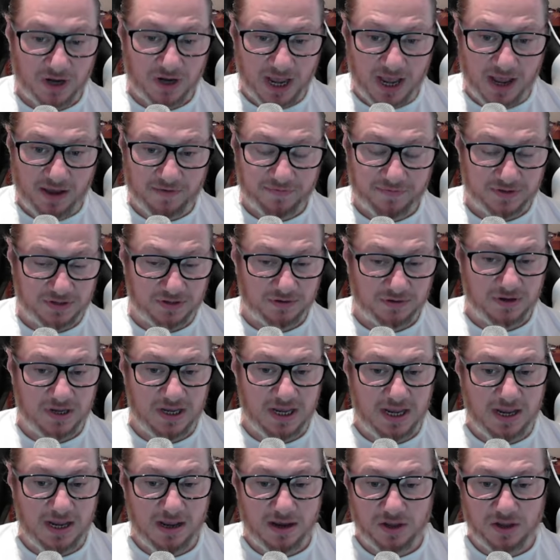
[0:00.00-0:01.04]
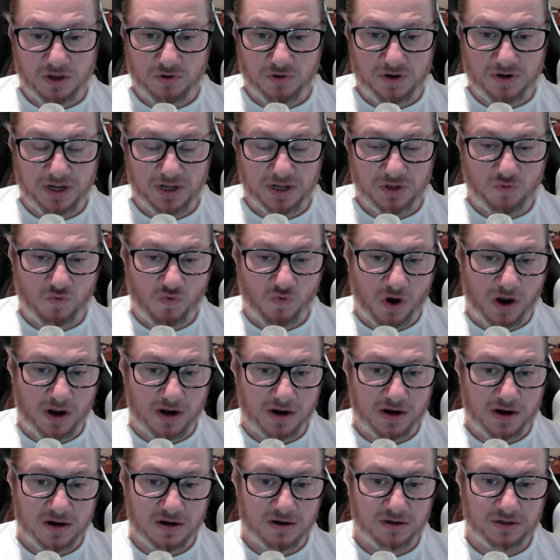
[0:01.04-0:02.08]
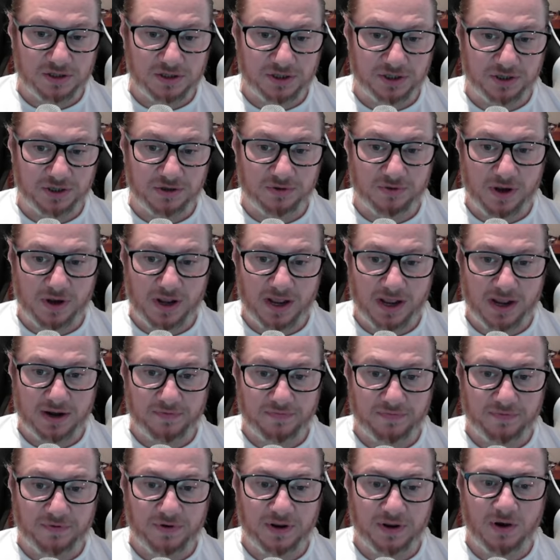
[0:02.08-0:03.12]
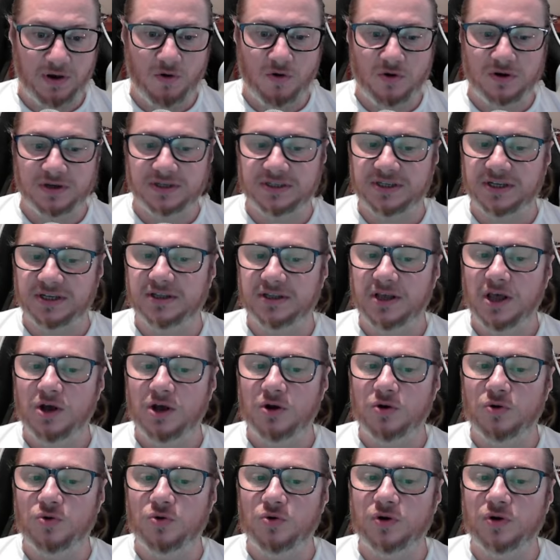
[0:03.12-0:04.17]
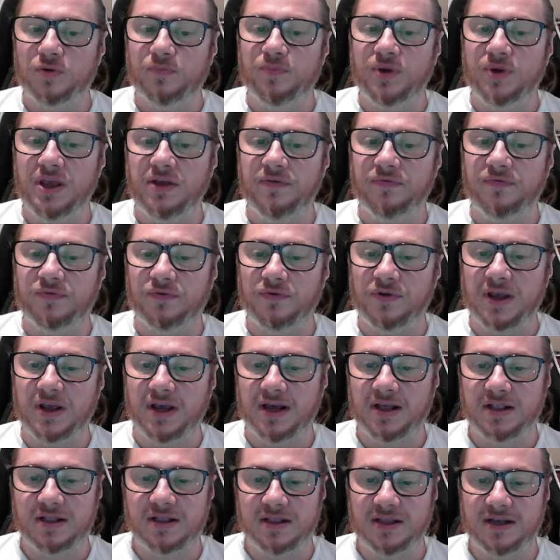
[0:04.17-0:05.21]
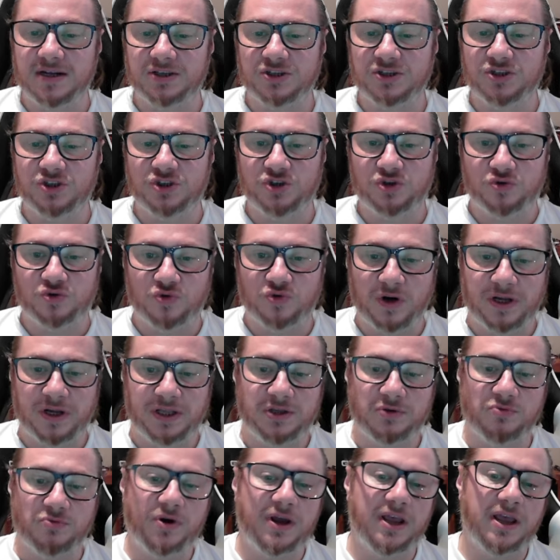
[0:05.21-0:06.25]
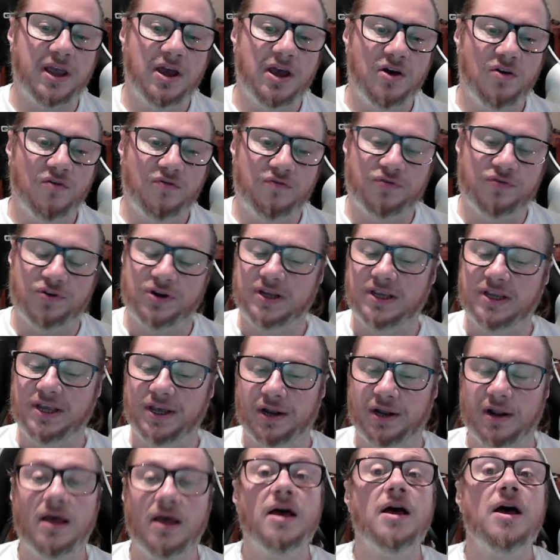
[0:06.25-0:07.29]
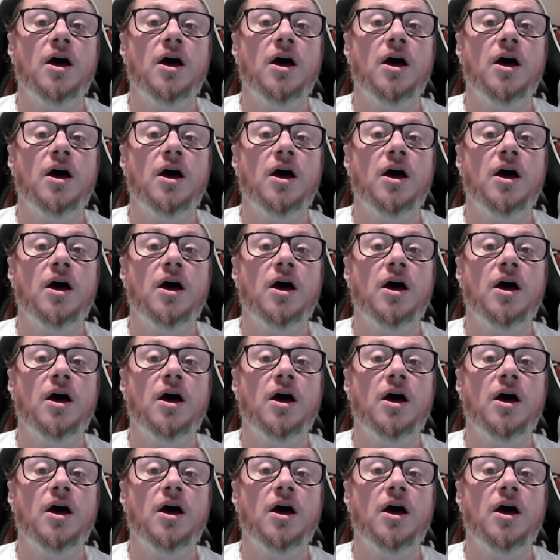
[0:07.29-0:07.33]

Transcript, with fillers: f to e? You need one, two, and three, or is it rook b3 and then straight away for the kill.